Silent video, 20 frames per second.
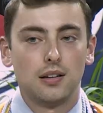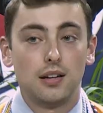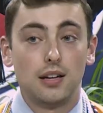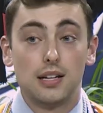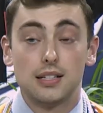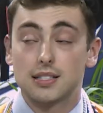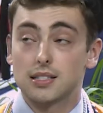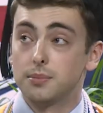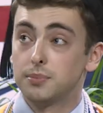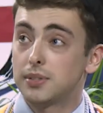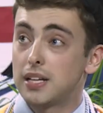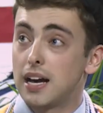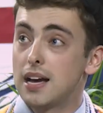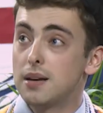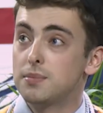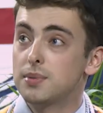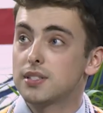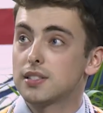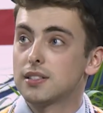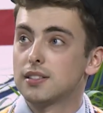And
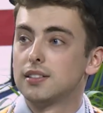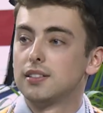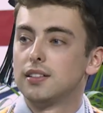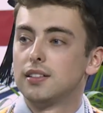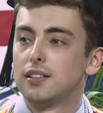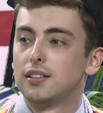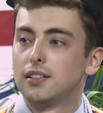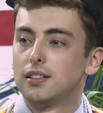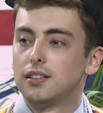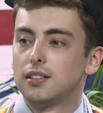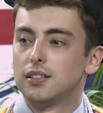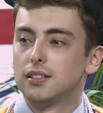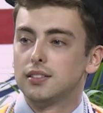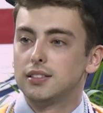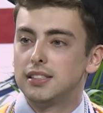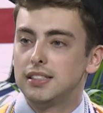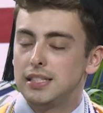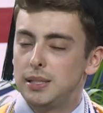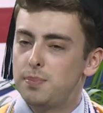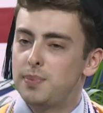sometimes, the
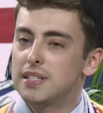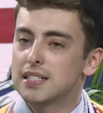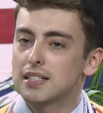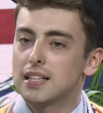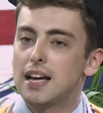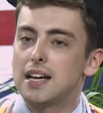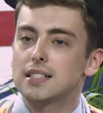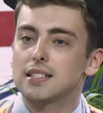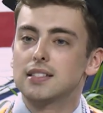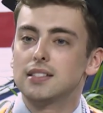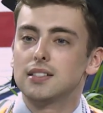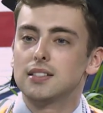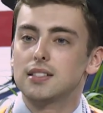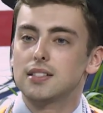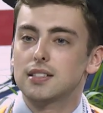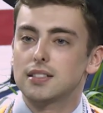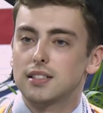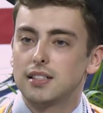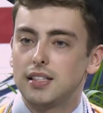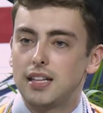deepest
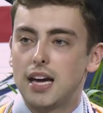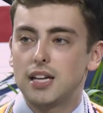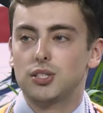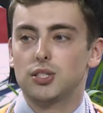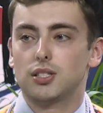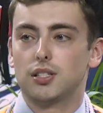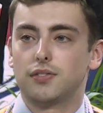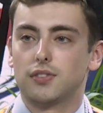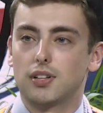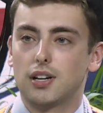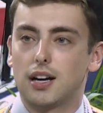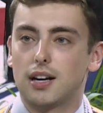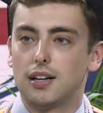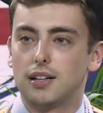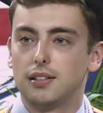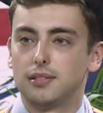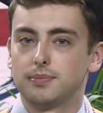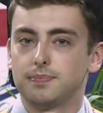lessons catch us off guard.